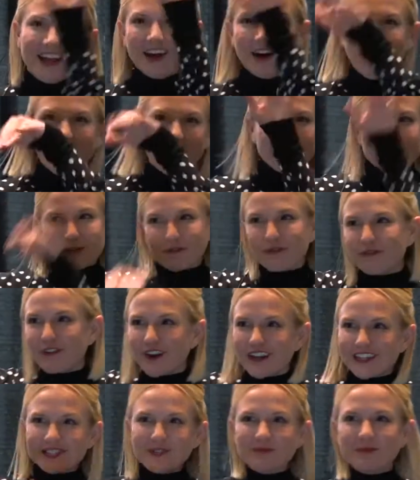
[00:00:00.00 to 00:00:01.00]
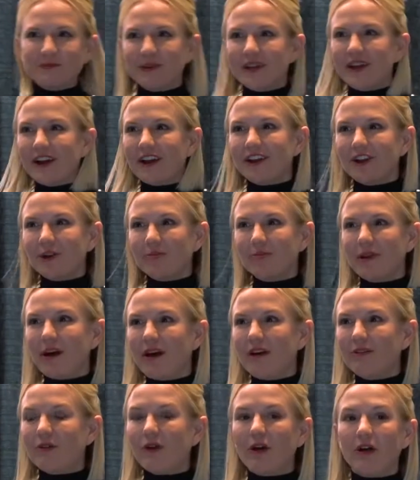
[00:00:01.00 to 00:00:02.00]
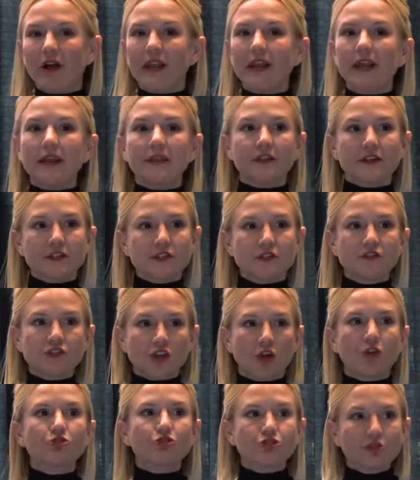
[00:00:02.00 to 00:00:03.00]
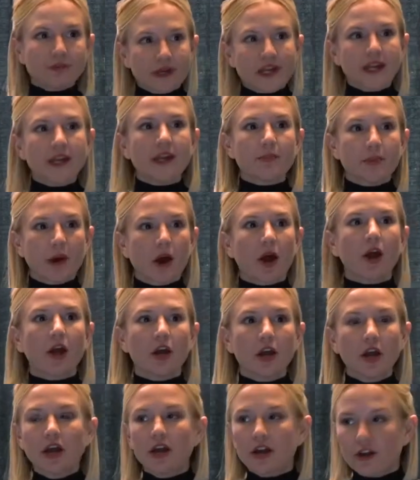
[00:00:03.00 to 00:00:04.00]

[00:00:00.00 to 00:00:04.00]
all your friends would be on your blog roll and the social media part